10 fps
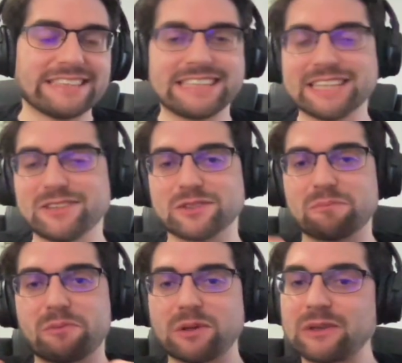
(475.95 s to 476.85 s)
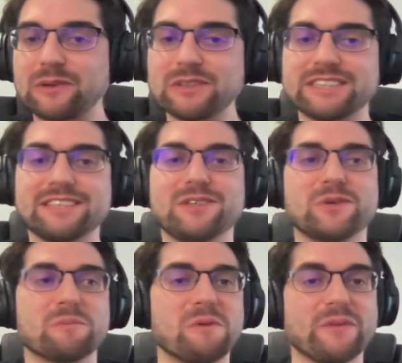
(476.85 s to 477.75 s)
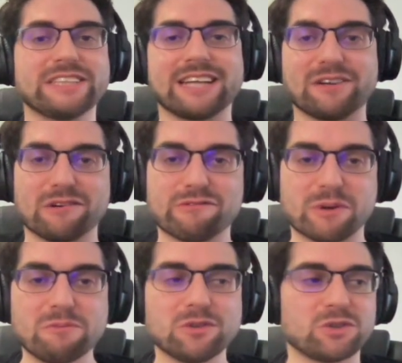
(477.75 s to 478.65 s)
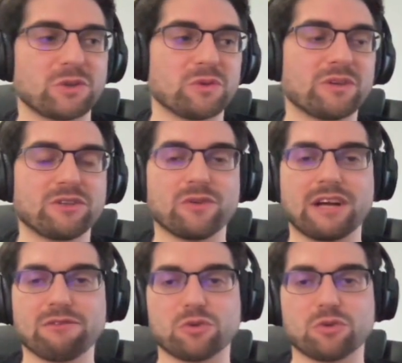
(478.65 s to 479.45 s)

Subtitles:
It's like just protocols that your models can conform to, so you don't have to